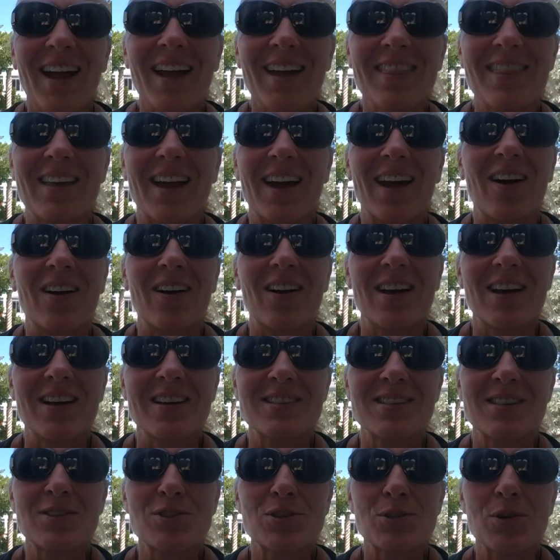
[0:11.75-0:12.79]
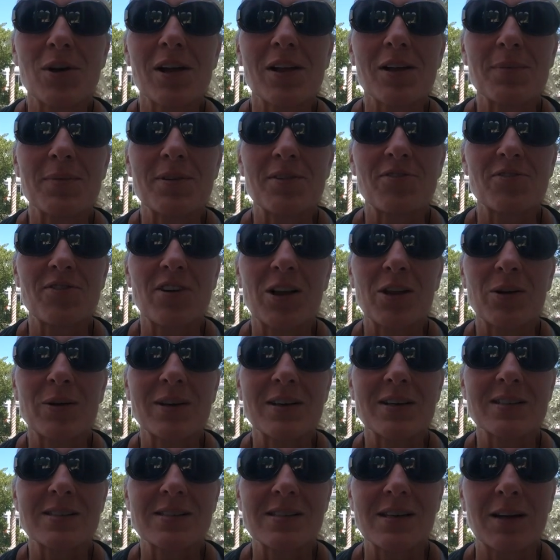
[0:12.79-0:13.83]
Hey there! Since y'all have been following
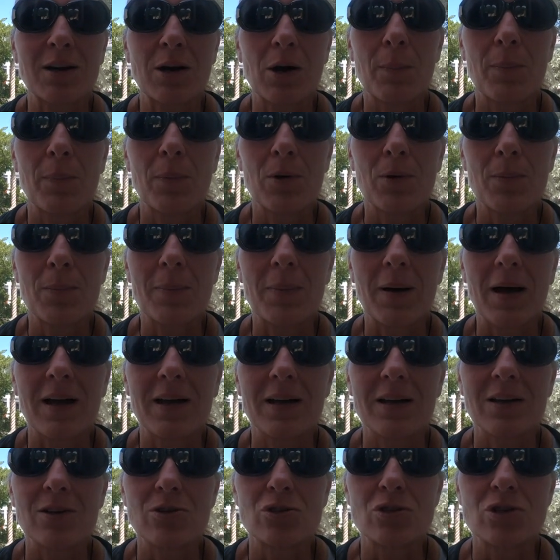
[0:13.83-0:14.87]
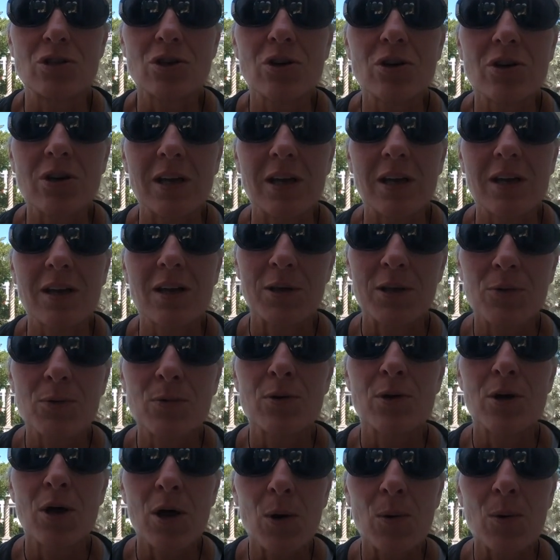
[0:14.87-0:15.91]
us on our boat buying journey, you
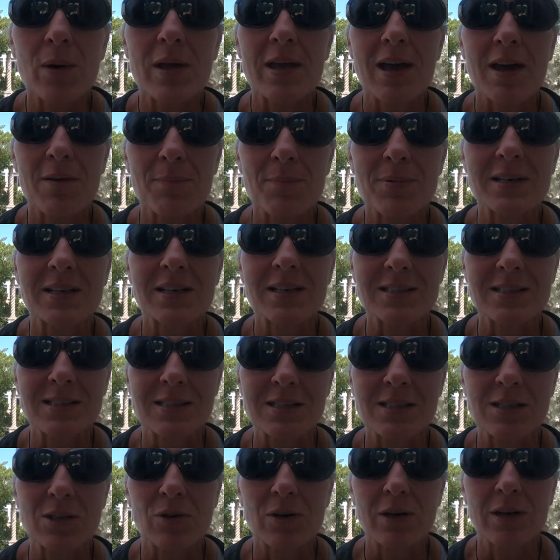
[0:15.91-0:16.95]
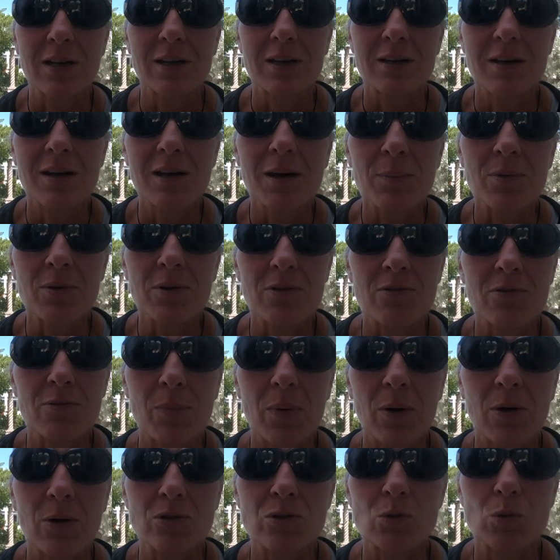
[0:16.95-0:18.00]
know we have been considering a number of
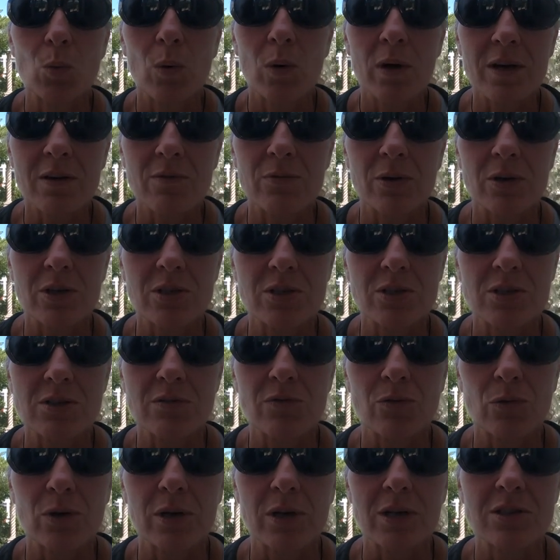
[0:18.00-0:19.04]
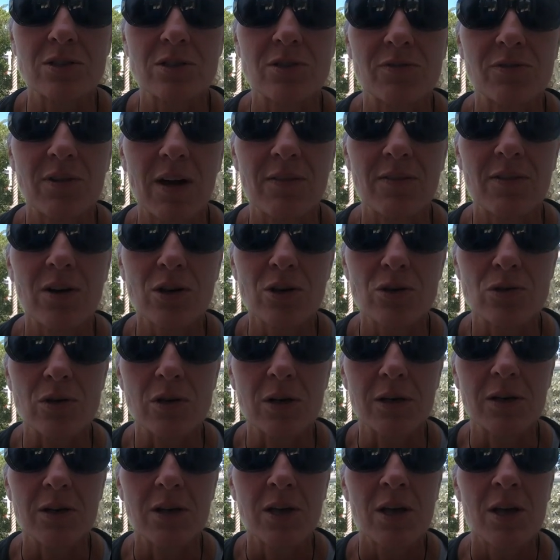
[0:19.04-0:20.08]
boats, one of which is a Voyage five
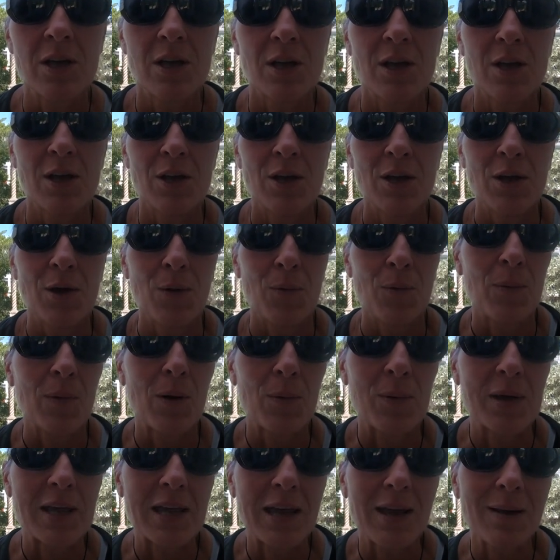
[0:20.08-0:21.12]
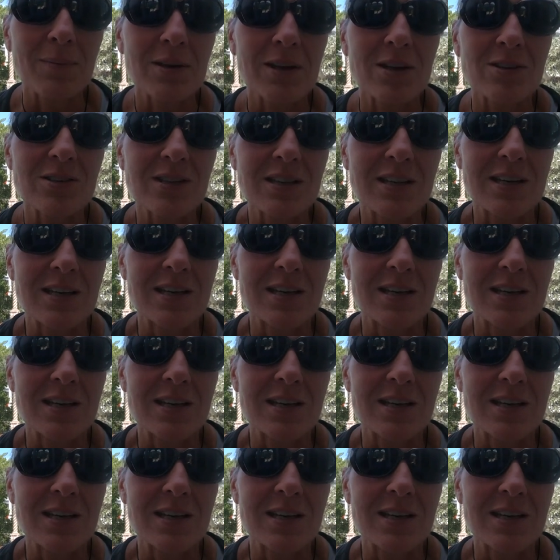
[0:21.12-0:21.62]
hundred. Well, we came down to the